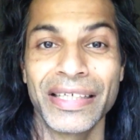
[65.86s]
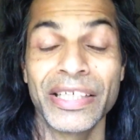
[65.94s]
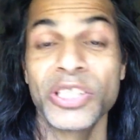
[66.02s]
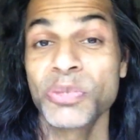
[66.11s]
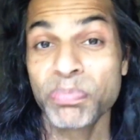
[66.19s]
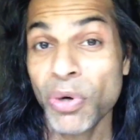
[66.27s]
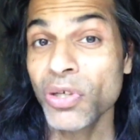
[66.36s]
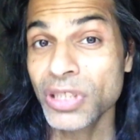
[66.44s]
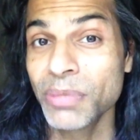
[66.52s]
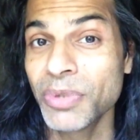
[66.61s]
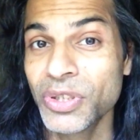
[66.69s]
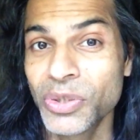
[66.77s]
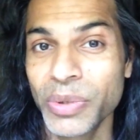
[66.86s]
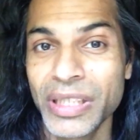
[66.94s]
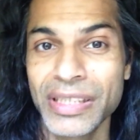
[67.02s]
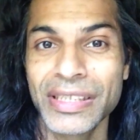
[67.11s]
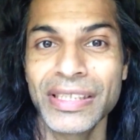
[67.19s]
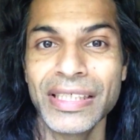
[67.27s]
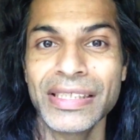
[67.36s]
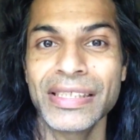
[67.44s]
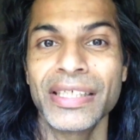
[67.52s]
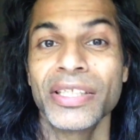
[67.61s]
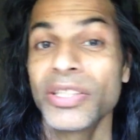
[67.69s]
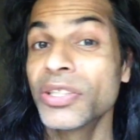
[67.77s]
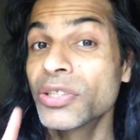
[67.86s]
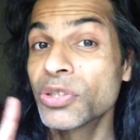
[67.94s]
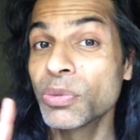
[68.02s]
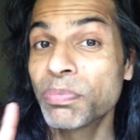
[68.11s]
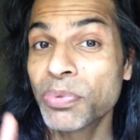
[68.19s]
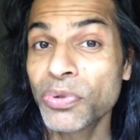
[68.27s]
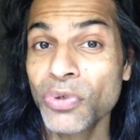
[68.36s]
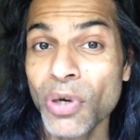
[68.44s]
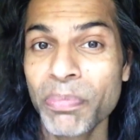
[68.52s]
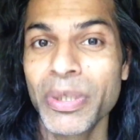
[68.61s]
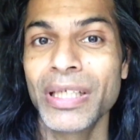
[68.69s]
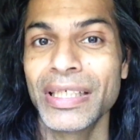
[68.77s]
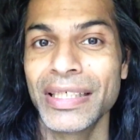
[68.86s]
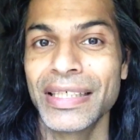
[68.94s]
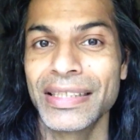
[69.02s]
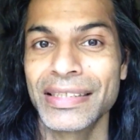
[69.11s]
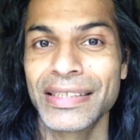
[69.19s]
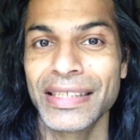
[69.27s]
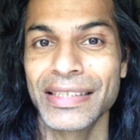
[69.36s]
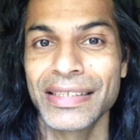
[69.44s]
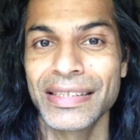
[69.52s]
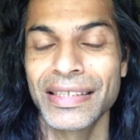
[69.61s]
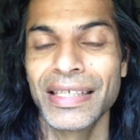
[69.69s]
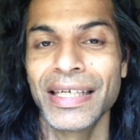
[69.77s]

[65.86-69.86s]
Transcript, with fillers: It is possible to insist, to properly insist.